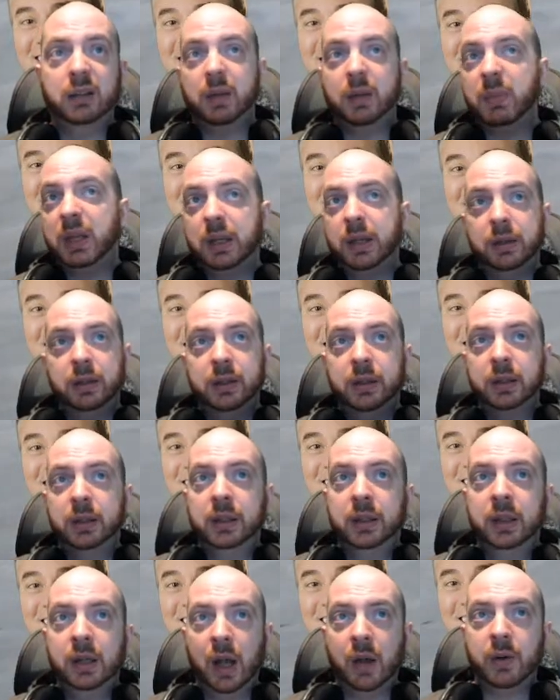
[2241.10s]
I mean,
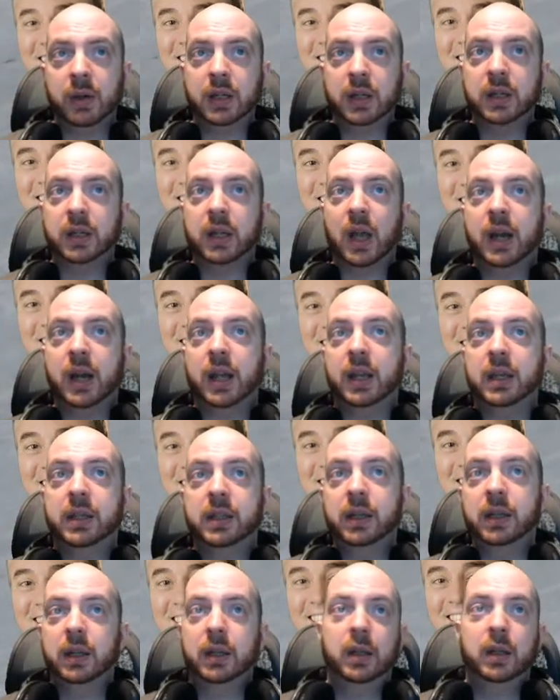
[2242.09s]
only as concerning as
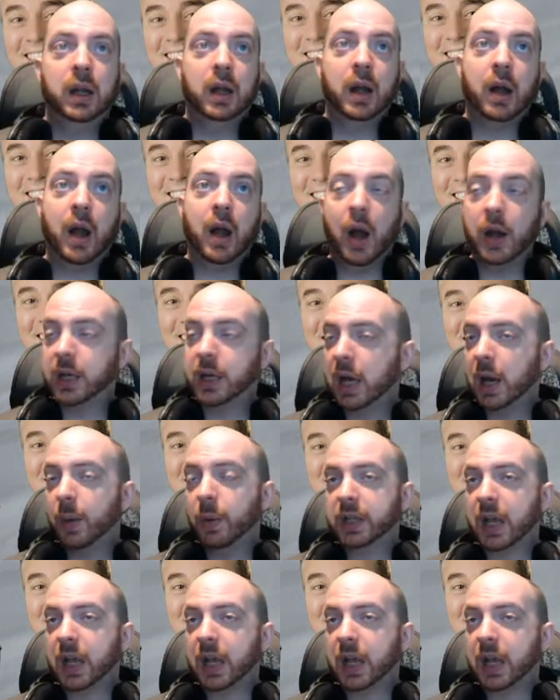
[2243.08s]
I don't know what's